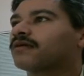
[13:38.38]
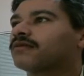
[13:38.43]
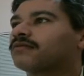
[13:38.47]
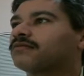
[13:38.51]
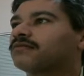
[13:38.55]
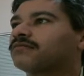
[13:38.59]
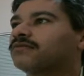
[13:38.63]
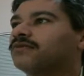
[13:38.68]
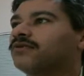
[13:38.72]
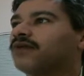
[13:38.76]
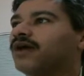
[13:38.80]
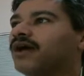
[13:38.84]

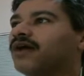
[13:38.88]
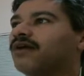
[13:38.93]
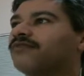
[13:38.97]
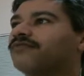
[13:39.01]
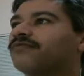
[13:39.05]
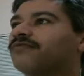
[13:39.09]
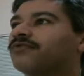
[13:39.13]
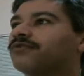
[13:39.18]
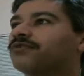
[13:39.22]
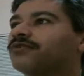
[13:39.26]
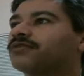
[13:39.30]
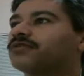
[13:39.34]
You
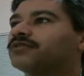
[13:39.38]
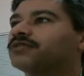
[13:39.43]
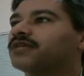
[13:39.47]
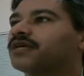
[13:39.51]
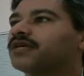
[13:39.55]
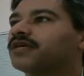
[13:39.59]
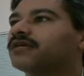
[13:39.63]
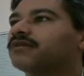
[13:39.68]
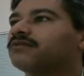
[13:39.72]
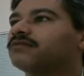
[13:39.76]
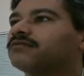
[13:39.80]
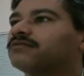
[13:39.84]
have your
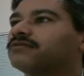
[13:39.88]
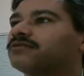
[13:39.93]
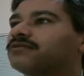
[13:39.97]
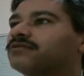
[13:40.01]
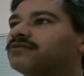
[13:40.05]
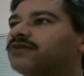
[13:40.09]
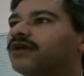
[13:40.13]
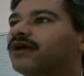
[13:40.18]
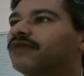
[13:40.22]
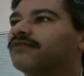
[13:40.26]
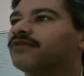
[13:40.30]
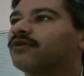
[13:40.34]

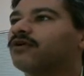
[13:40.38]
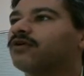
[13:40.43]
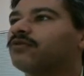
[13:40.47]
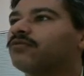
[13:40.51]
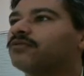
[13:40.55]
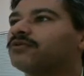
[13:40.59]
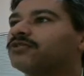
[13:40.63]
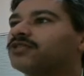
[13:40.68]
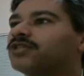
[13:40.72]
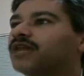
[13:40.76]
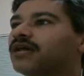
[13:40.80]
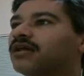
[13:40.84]

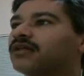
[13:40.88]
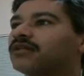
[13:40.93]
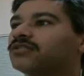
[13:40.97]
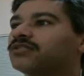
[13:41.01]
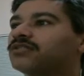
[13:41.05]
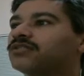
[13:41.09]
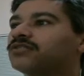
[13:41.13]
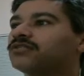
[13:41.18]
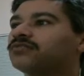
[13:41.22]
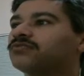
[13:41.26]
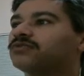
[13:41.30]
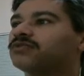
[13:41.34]
open
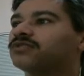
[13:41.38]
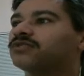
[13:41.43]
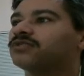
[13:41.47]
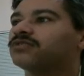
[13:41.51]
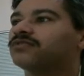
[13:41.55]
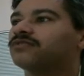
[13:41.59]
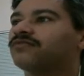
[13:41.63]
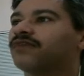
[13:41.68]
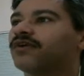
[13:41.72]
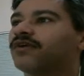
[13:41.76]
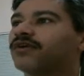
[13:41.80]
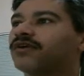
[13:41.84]
challenges, which
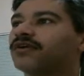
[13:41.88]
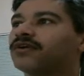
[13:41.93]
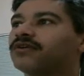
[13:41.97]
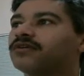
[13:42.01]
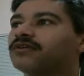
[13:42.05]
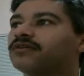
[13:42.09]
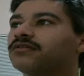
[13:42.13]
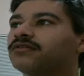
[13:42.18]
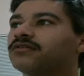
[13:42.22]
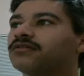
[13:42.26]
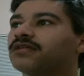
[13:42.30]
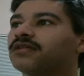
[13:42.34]
is a very
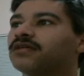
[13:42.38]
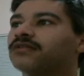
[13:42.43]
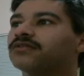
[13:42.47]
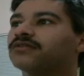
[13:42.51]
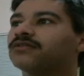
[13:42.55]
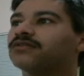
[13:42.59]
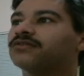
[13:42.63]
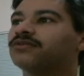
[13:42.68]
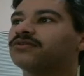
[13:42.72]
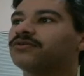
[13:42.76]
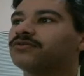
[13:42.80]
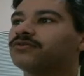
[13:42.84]
good thing
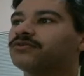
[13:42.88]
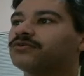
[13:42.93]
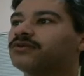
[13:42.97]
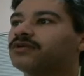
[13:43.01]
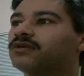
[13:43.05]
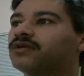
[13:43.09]
to do.